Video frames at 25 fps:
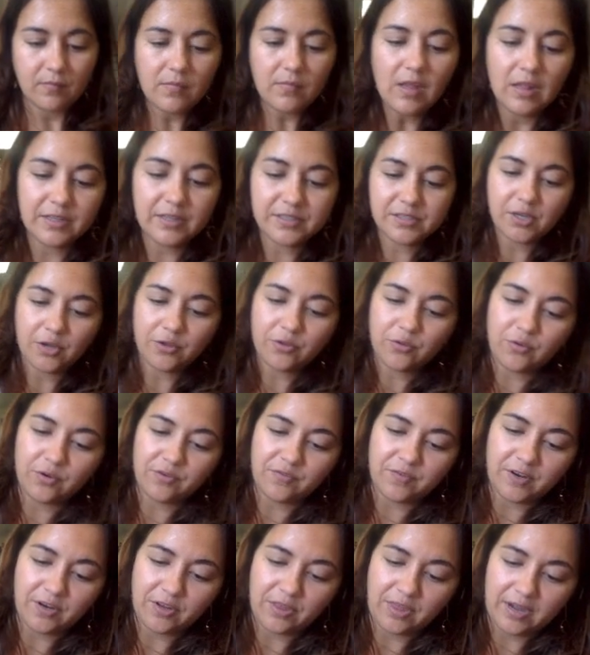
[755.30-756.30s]
Let's go through and
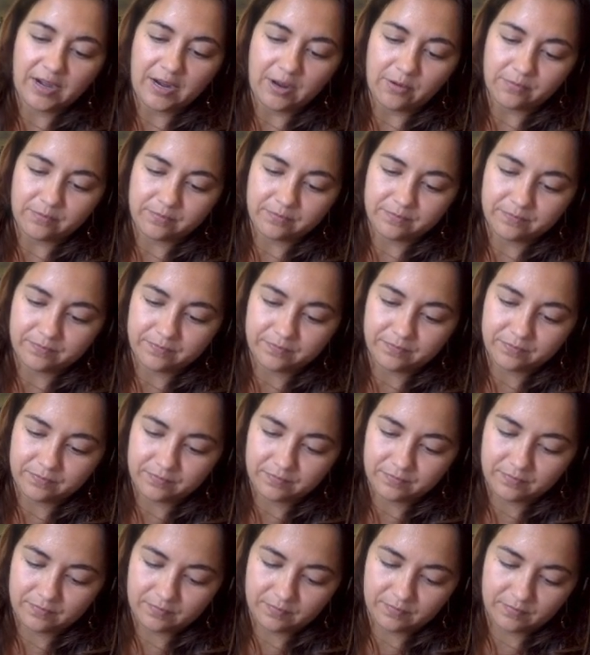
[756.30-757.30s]
figure that out.
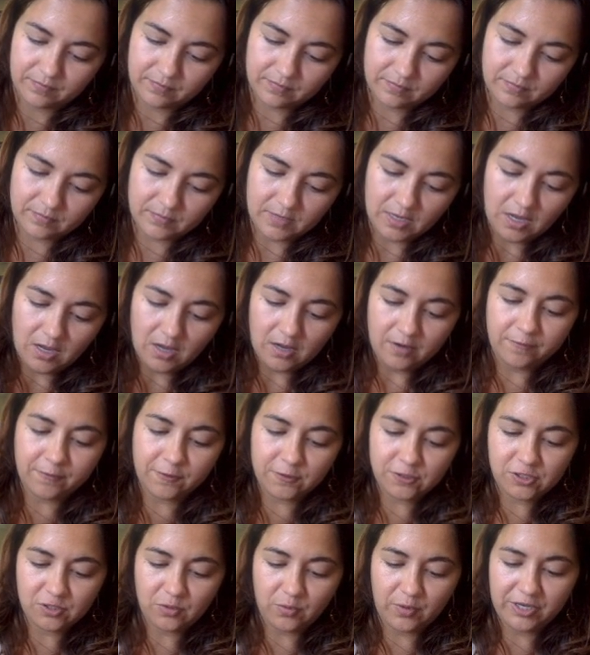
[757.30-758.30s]

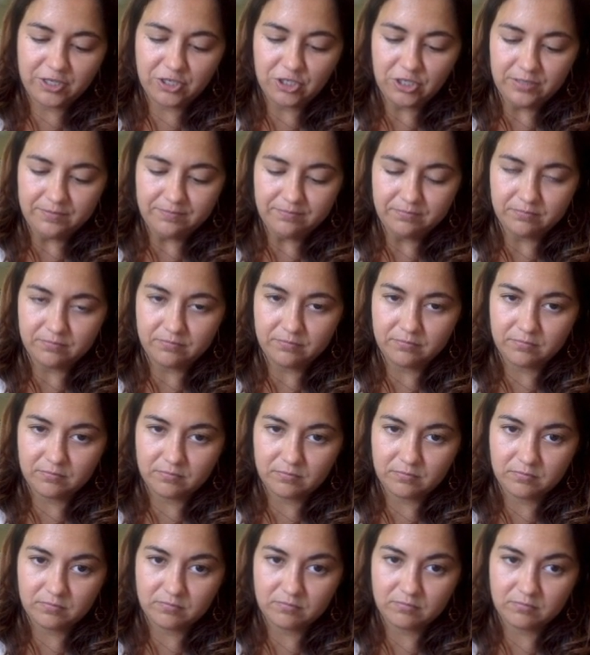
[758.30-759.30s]
First equation,
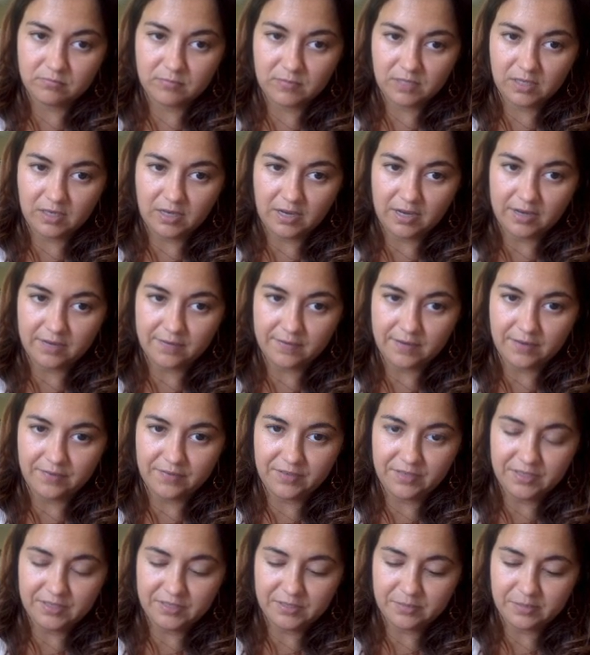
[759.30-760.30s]
kind of
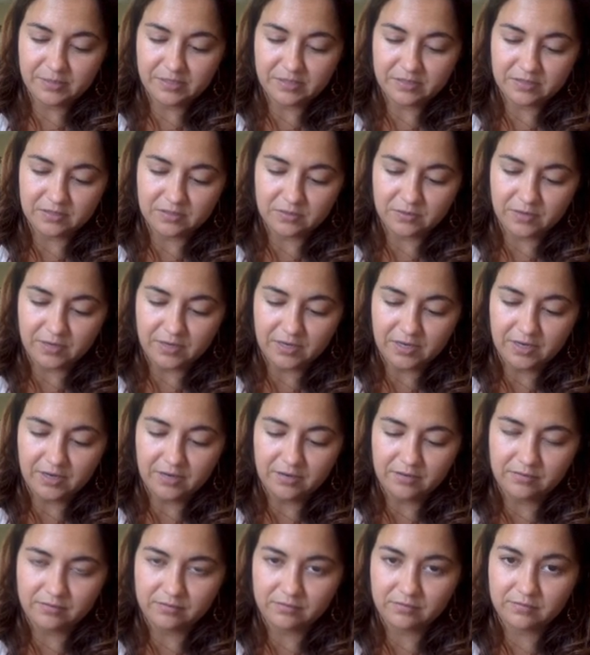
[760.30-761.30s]
obvious because it's right here.
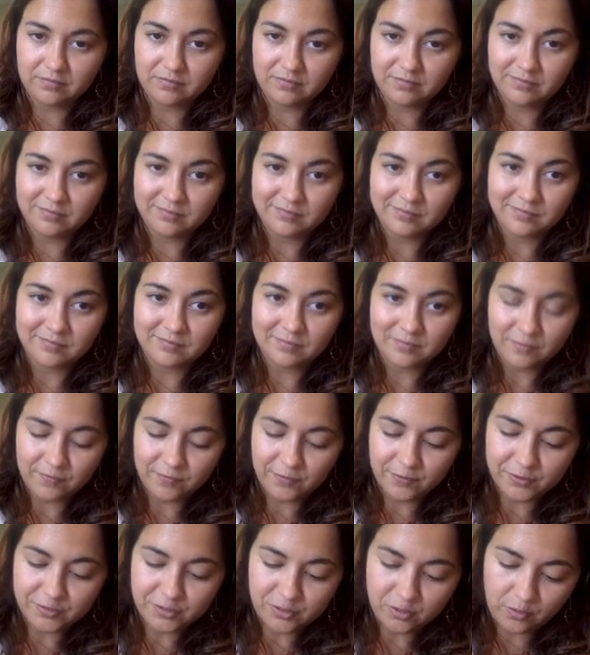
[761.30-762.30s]

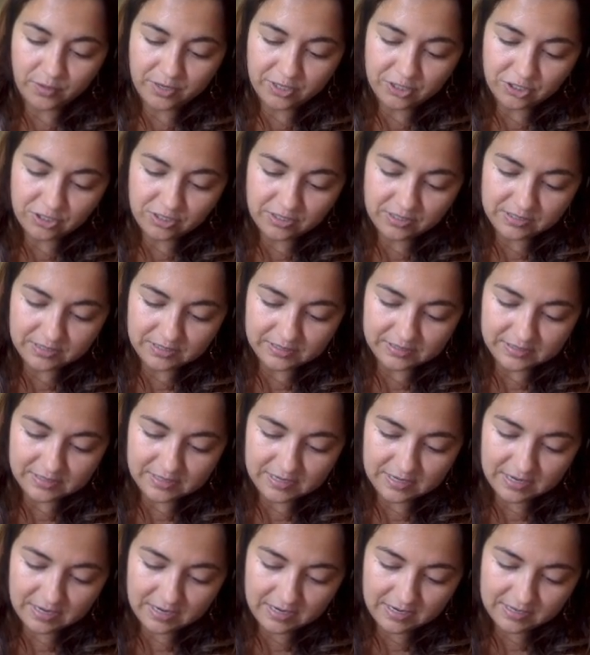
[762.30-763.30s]
First equation does
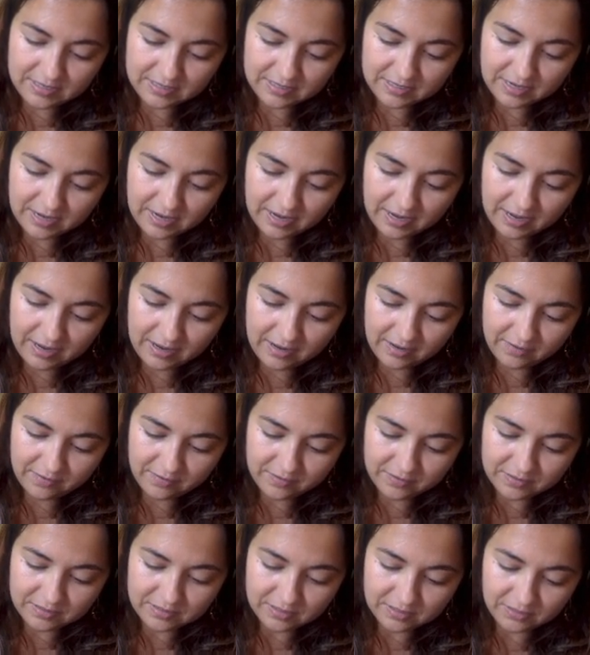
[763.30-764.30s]
not
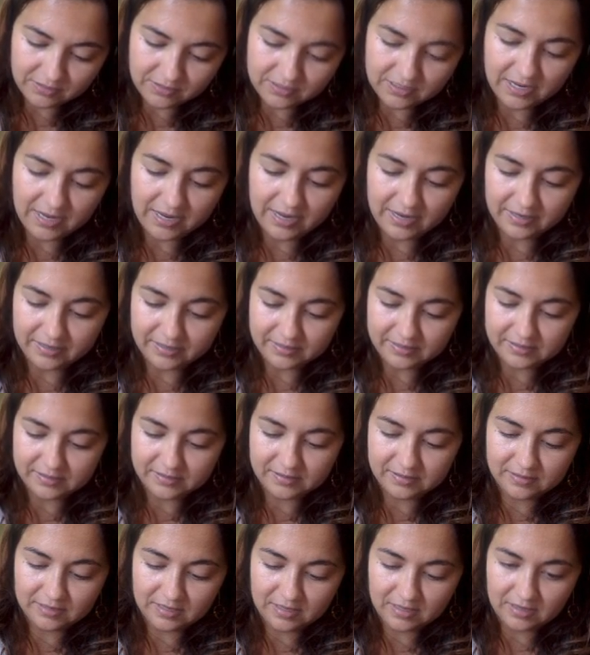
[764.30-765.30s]
have delta x
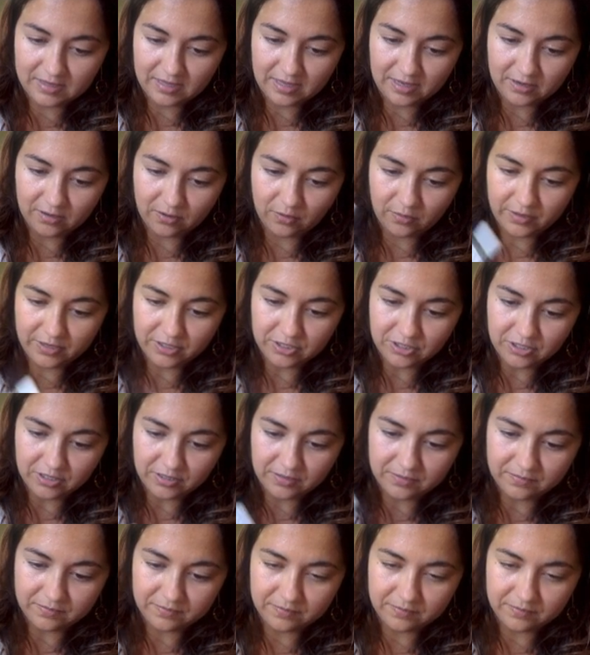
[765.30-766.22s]
in that equation.